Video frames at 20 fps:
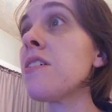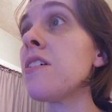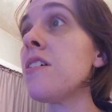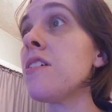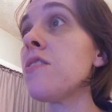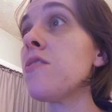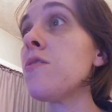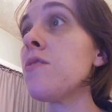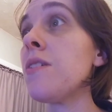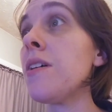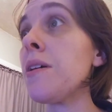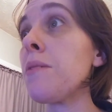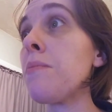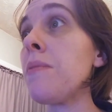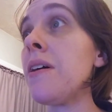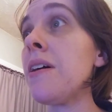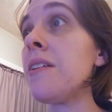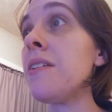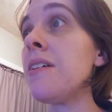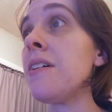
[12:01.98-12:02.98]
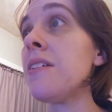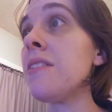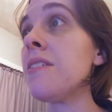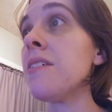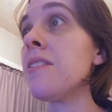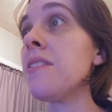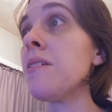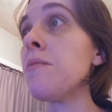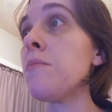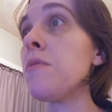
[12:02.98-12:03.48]
contract mandate
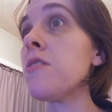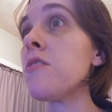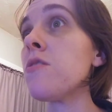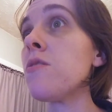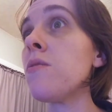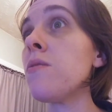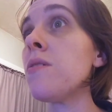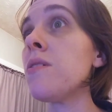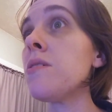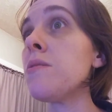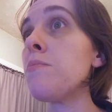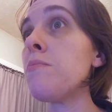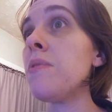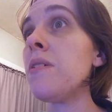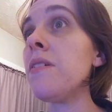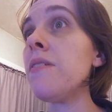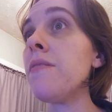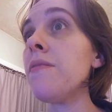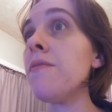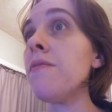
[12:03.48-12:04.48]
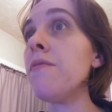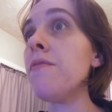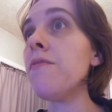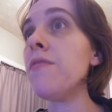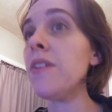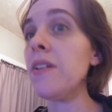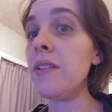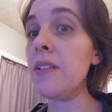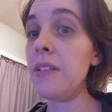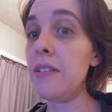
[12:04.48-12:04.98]
that they must always be
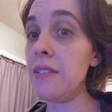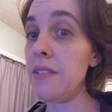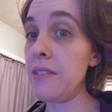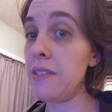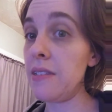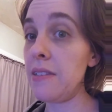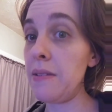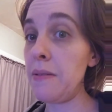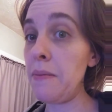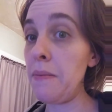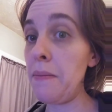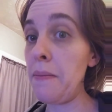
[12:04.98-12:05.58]
villains.